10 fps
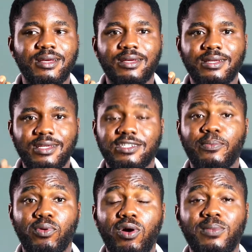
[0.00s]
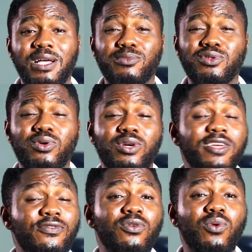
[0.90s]
is a problem. So
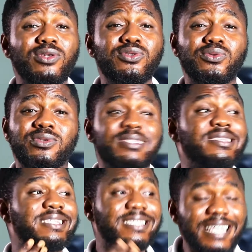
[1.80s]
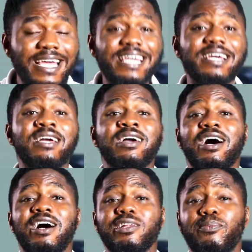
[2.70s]
if you want to take
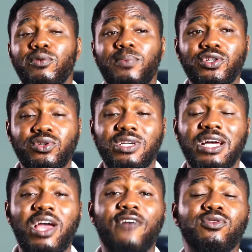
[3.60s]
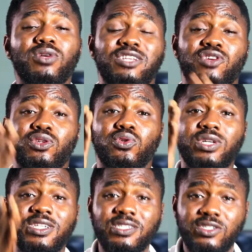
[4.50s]
the proper sugar, you have to know that you're doing
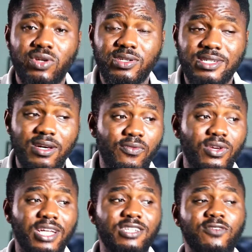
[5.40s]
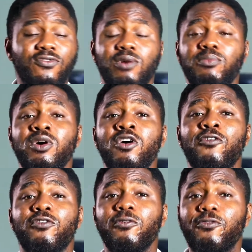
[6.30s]
it yourself. You're getting it from
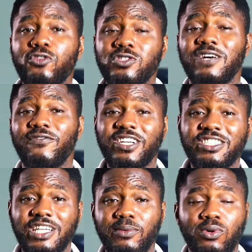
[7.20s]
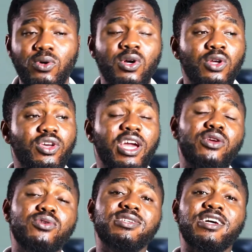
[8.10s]
fruits and vegetables. You can
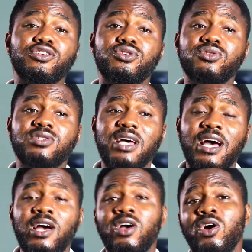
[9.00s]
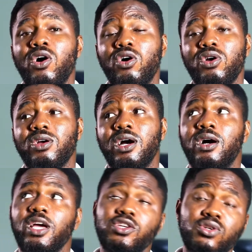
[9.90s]
use a juicer or
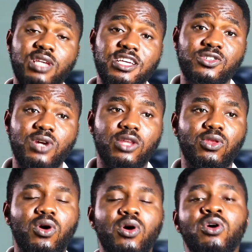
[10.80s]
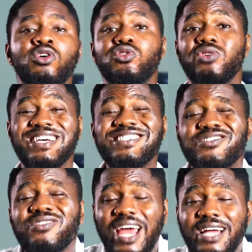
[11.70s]
a juice extractor to
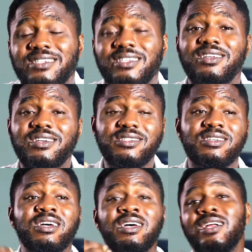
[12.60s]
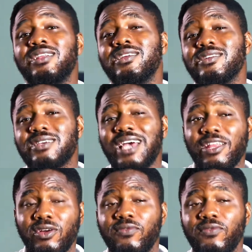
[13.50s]
extract this kind of